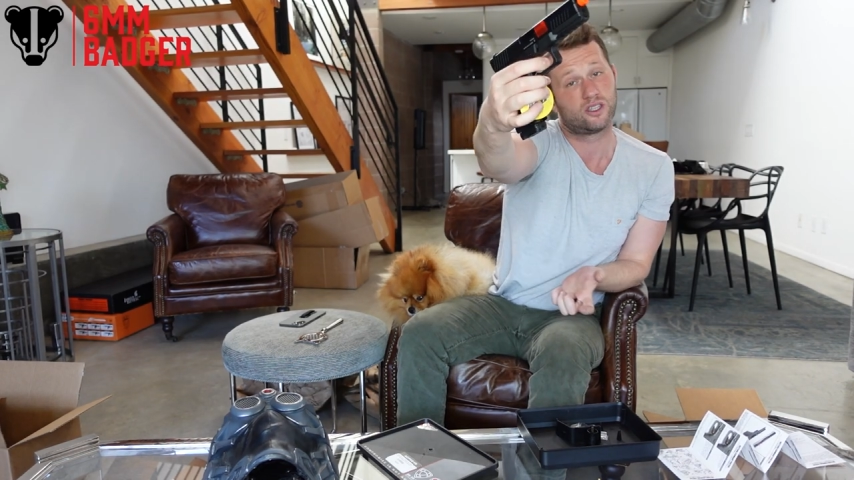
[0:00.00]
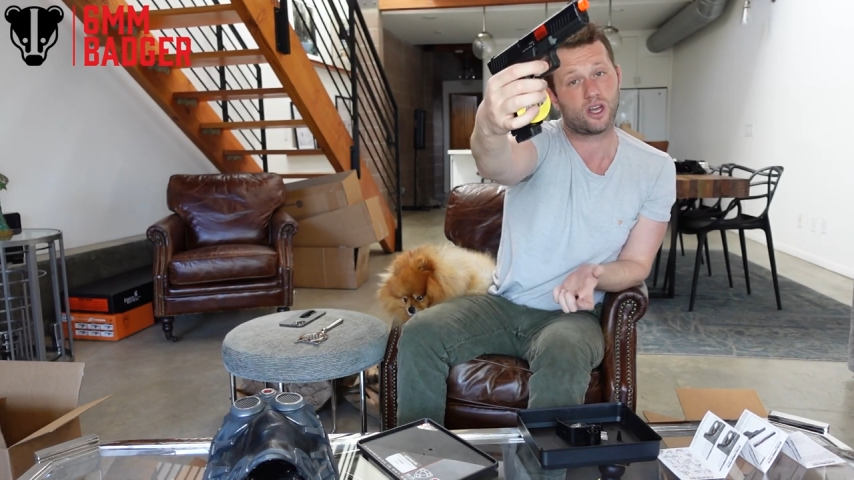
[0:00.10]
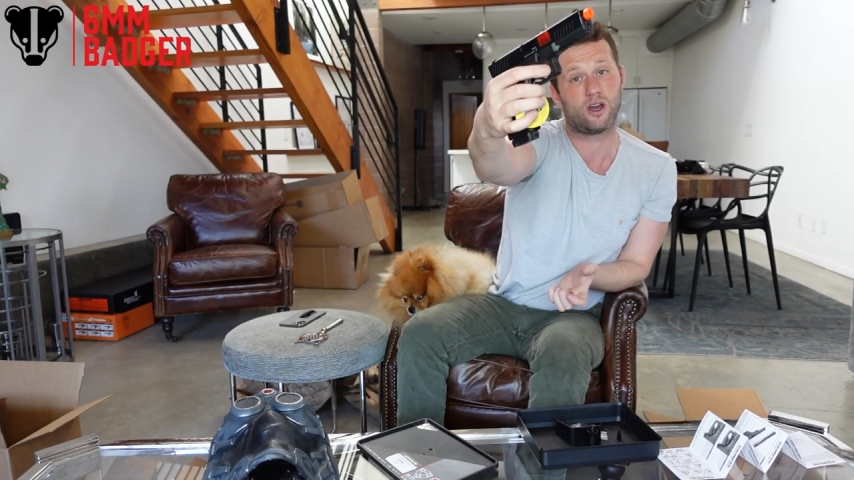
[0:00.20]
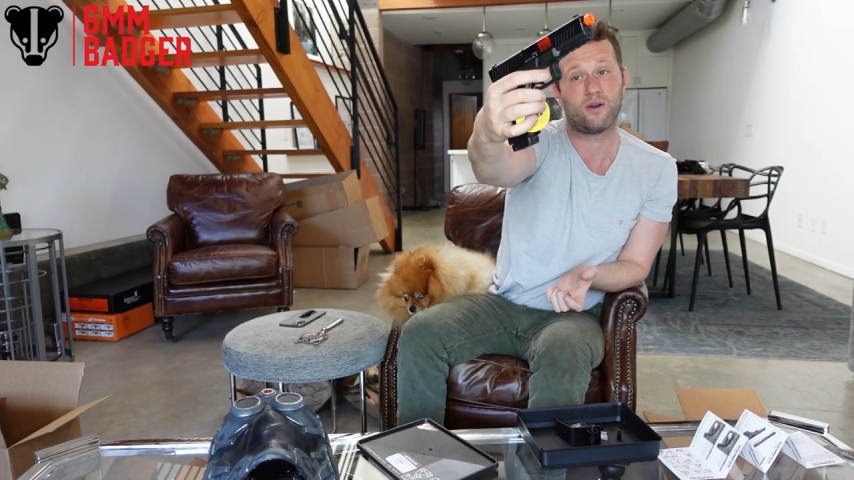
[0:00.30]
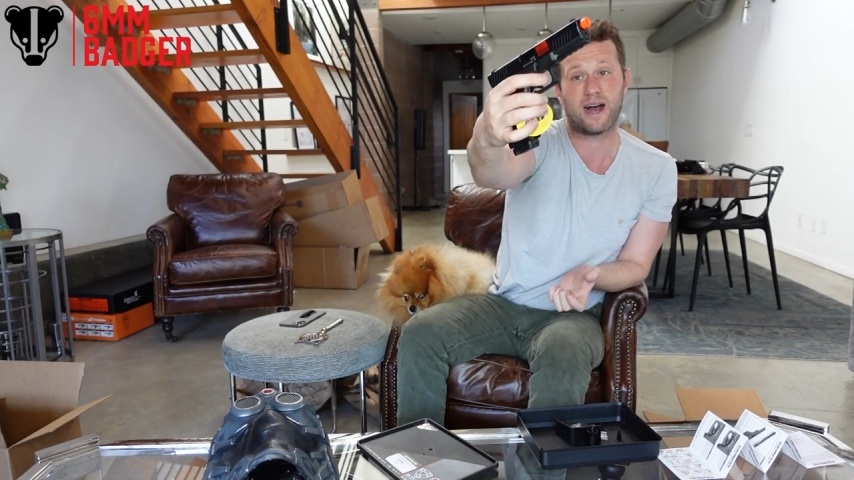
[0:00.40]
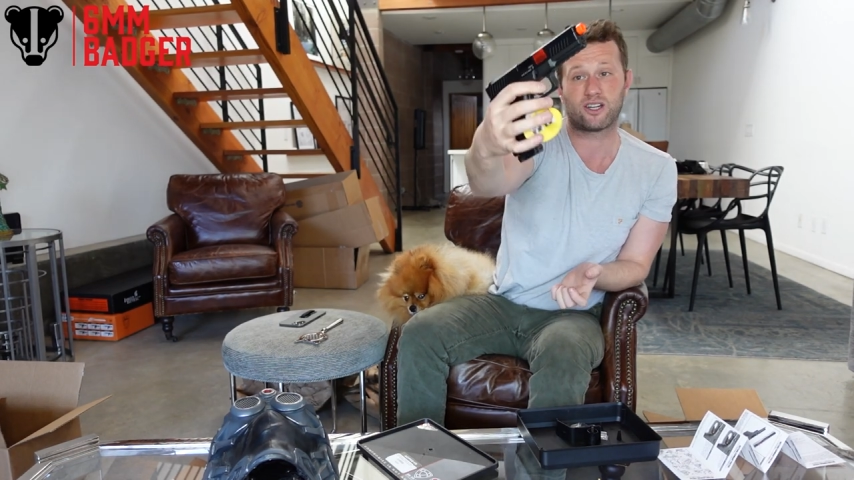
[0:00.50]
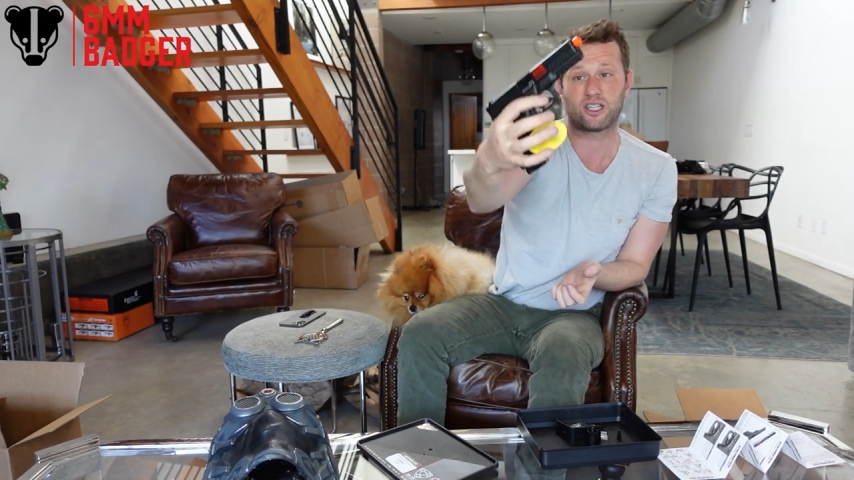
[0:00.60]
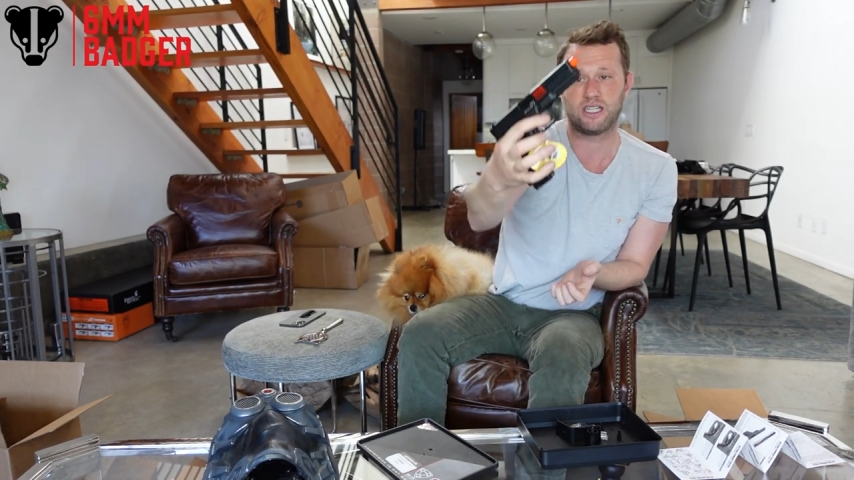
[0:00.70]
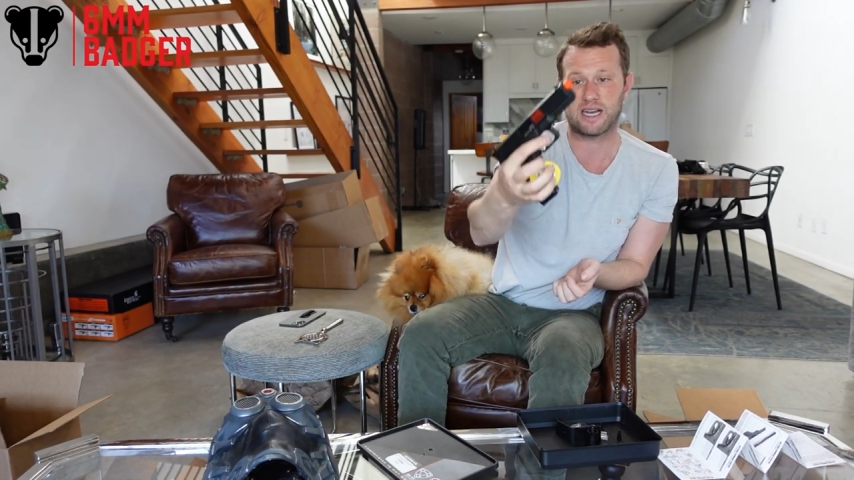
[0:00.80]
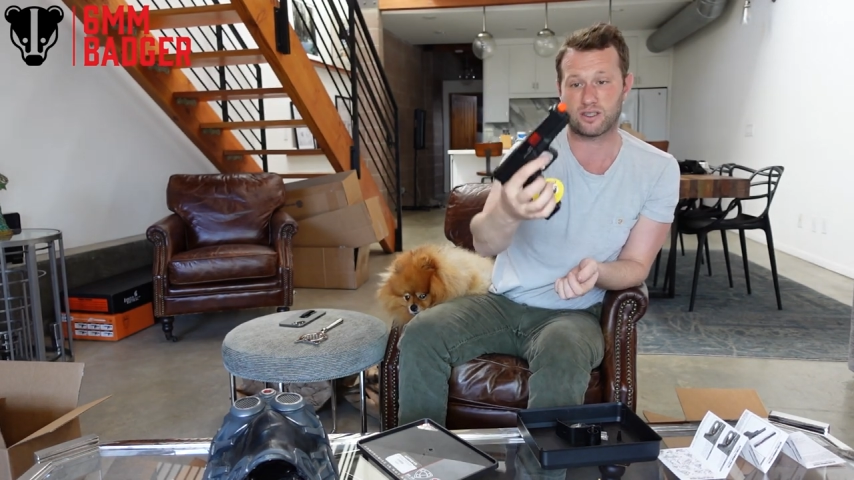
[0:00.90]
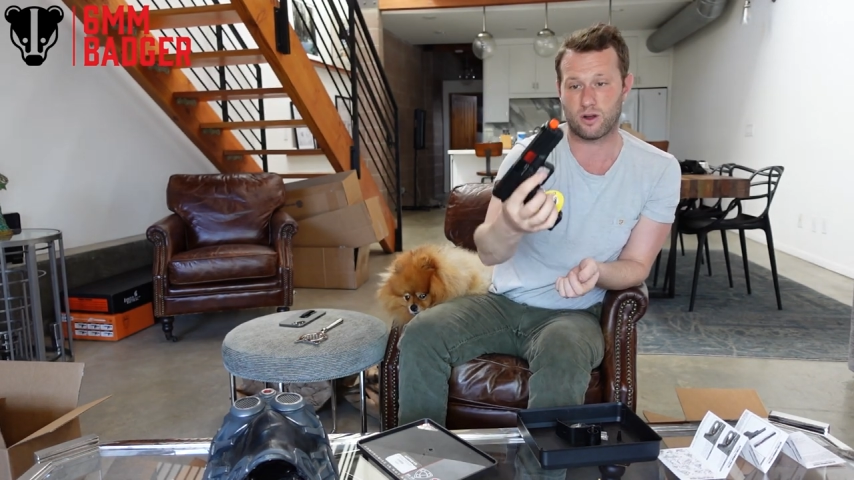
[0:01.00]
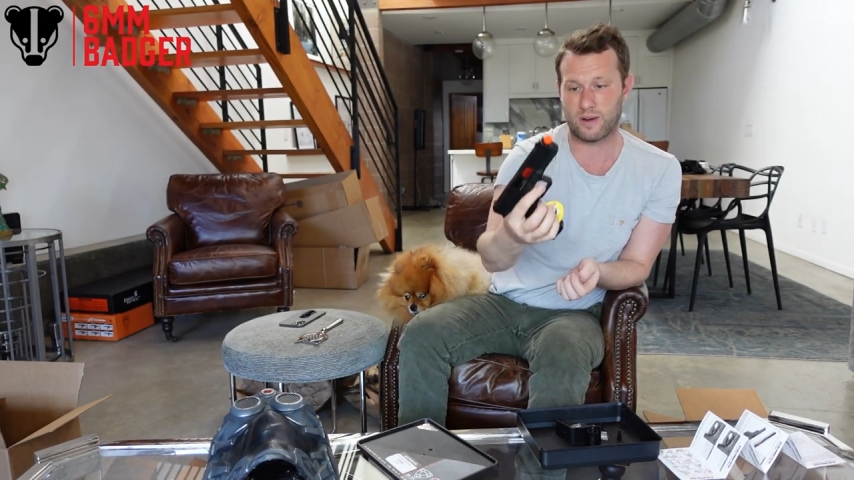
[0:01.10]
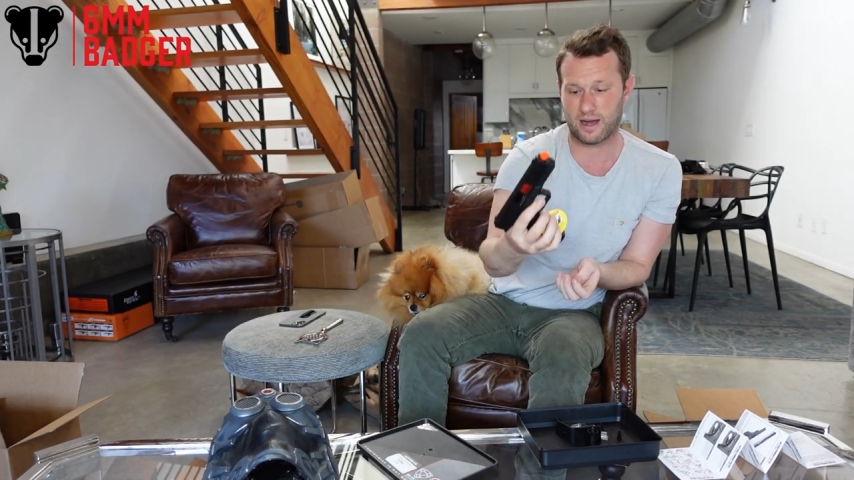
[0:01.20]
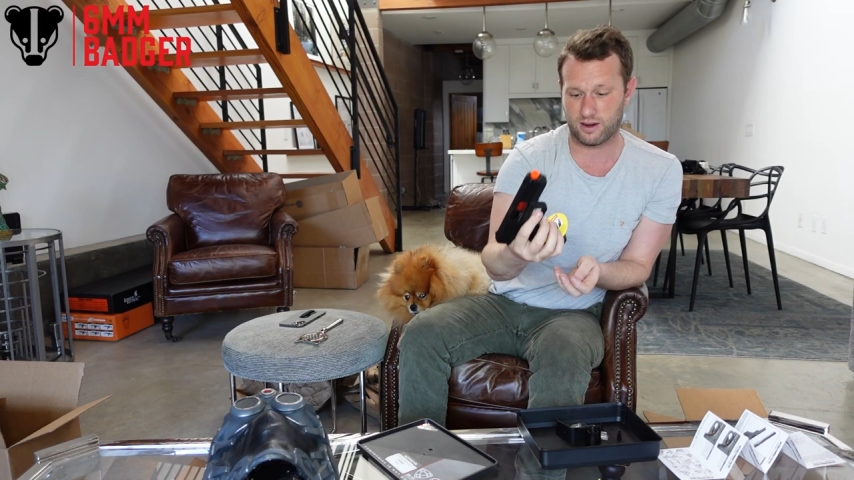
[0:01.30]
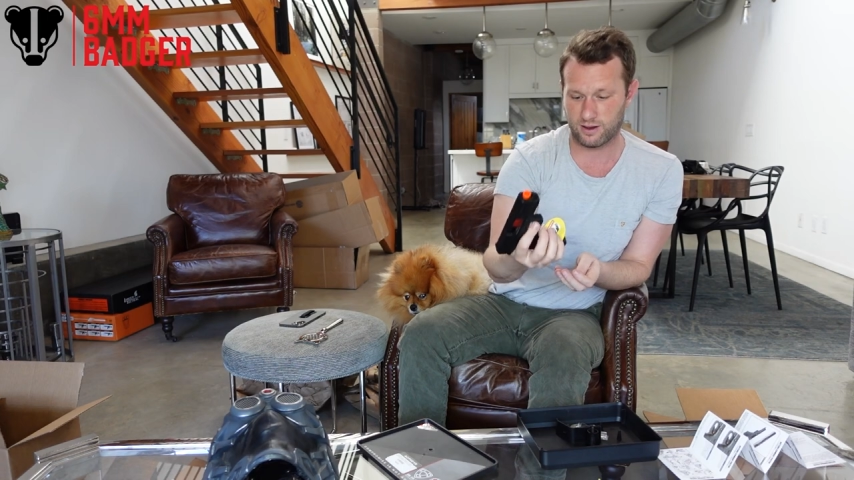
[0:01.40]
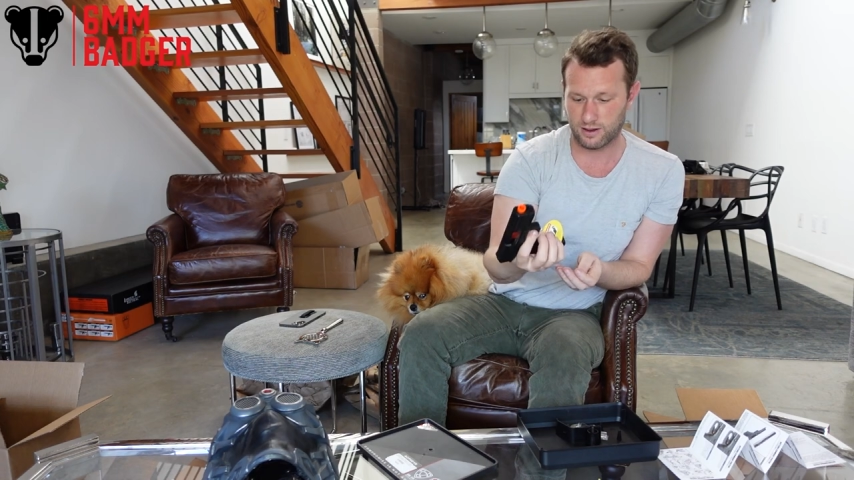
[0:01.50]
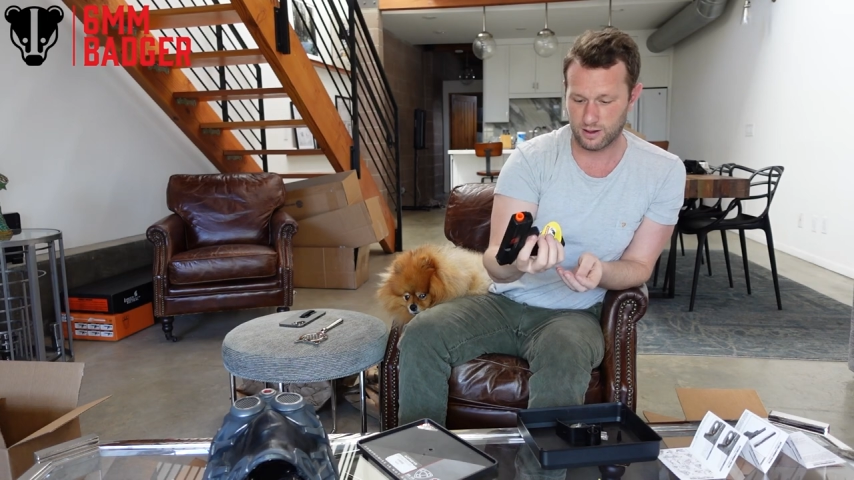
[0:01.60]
So actually, that's not bad.